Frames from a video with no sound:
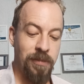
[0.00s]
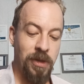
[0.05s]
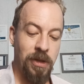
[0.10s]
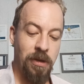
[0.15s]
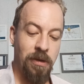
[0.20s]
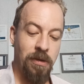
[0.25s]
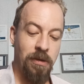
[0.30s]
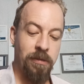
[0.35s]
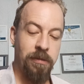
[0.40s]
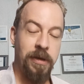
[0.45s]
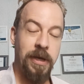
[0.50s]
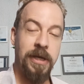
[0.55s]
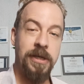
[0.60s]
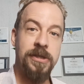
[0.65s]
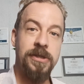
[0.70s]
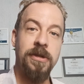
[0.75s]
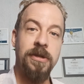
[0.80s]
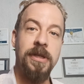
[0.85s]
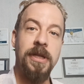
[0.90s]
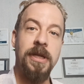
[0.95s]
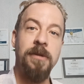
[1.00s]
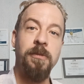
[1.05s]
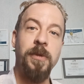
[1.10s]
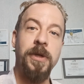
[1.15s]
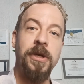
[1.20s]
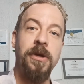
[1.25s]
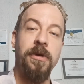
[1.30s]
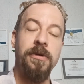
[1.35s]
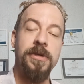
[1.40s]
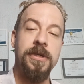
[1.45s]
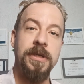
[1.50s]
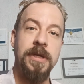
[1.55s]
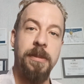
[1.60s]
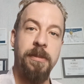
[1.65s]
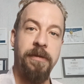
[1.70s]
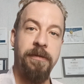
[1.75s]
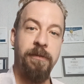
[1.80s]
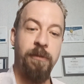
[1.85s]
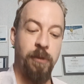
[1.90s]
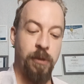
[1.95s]
Okay, so then we go to
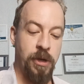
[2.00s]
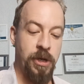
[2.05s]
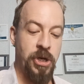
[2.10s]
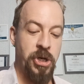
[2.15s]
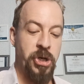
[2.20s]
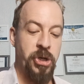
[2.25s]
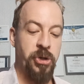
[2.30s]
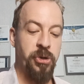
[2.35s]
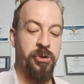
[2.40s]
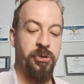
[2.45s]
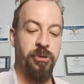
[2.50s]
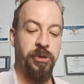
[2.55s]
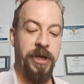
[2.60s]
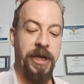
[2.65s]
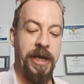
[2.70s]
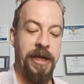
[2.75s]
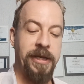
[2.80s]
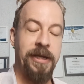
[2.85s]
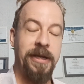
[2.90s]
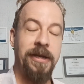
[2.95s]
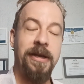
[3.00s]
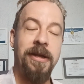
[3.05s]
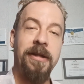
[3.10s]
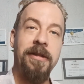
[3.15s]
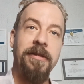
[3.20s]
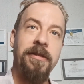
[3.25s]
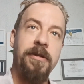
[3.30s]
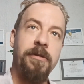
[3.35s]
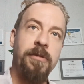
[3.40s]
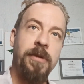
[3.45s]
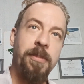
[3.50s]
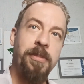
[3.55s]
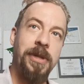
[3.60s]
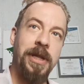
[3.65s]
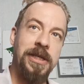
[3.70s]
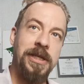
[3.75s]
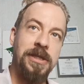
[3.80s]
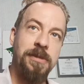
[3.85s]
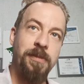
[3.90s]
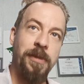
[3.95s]
number 4, creating the
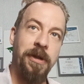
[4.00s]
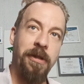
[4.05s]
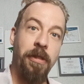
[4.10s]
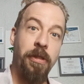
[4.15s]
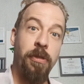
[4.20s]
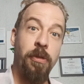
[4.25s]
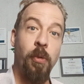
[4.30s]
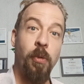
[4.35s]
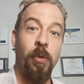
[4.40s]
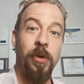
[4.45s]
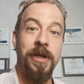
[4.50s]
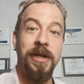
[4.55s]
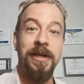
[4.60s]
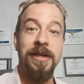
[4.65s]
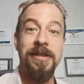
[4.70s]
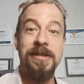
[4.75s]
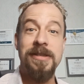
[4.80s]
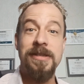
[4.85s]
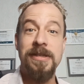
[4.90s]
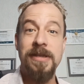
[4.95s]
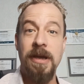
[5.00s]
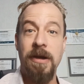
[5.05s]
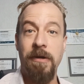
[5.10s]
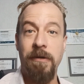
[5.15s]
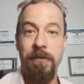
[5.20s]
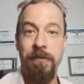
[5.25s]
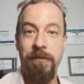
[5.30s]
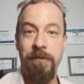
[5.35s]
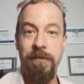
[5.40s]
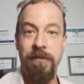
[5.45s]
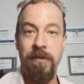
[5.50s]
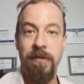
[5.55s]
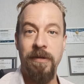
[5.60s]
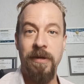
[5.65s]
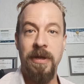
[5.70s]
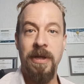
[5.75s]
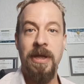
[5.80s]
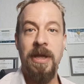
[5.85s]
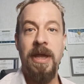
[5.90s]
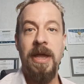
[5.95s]
replacement thought itself.
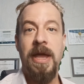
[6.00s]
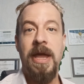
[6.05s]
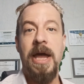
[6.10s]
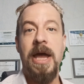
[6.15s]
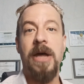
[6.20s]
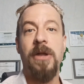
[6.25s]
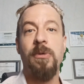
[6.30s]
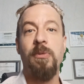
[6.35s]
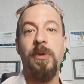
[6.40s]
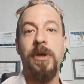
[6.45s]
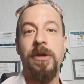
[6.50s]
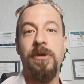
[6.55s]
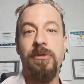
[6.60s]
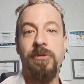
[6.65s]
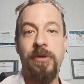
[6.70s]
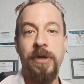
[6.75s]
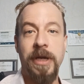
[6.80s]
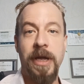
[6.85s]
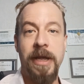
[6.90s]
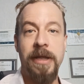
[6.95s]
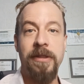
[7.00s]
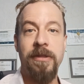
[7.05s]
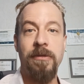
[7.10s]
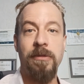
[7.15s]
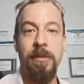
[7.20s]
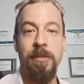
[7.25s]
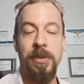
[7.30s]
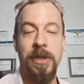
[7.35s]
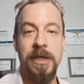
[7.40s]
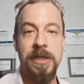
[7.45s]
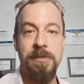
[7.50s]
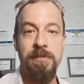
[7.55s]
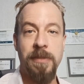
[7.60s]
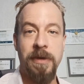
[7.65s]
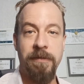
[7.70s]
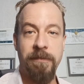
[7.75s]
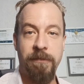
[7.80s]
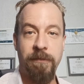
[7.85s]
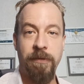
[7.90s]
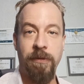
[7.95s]
How do we create the
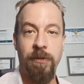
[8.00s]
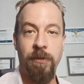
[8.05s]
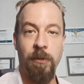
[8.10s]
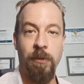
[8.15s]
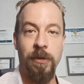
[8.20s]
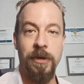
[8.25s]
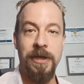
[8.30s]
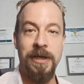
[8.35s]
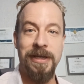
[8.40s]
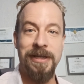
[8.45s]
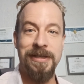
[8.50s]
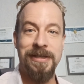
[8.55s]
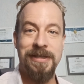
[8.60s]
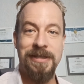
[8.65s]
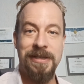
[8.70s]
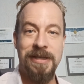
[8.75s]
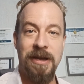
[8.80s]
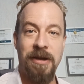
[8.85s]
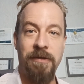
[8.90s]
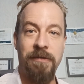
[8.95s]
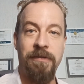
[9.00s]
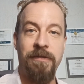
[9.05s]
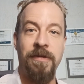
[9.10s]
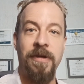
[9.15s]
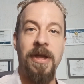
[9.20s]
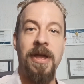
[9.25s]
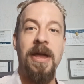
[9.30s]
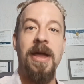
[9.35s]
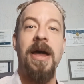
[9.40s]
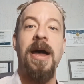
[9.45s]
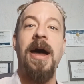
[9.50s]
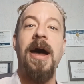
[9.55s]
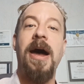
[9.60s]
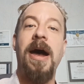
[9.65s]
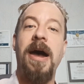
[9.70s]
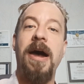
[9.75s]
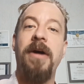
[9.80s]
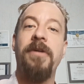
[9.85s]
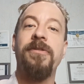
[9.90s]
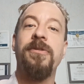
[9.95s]
replacement thought itself
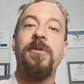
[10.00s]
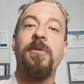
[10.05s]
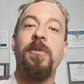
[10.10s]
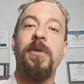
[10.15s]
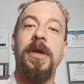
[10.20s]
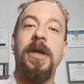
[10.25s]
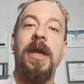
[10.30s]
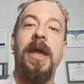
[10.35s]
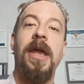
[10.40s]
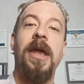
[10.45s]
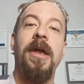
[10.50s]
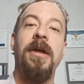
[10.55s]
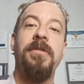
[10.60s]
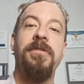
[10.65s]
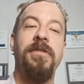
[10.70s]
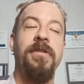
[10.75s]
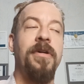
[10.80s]
after we have